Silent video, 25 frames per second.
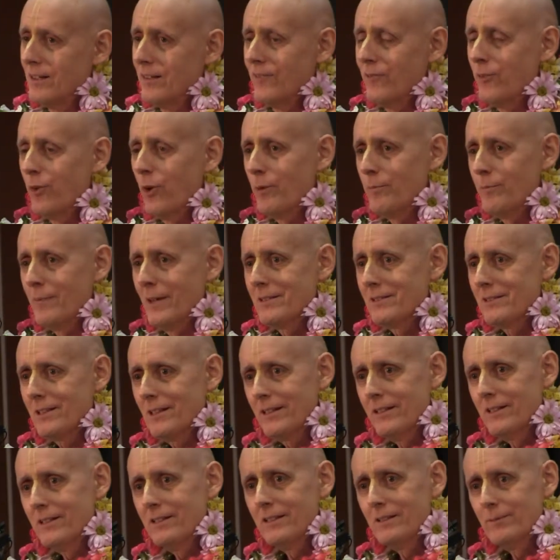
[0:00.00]
4 months
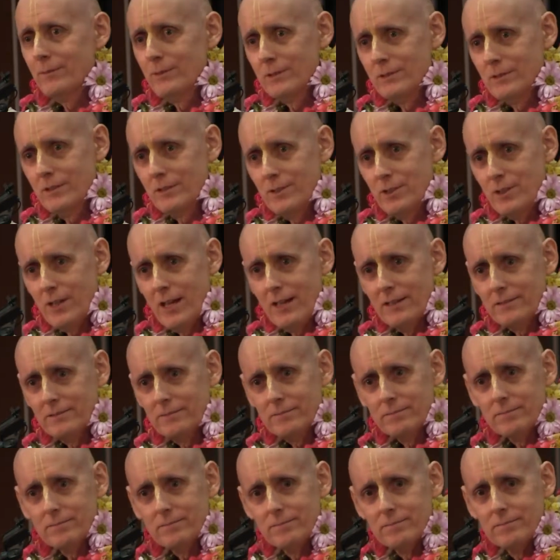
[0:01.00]
later, he was
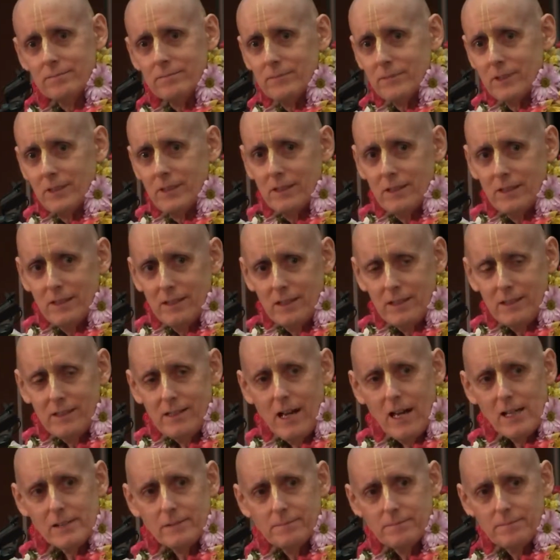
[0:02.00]
shot. And he
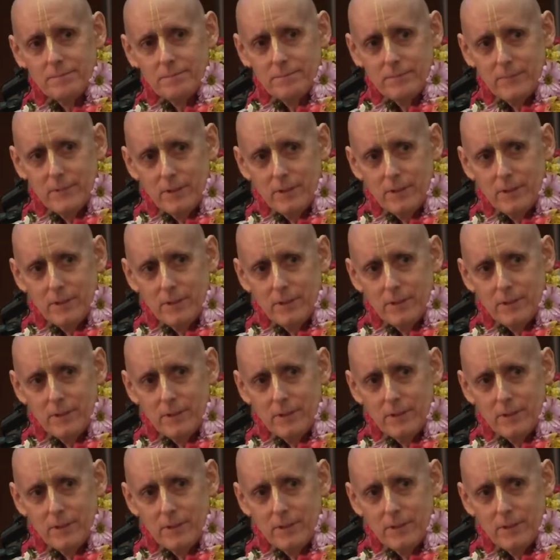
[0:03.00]
died.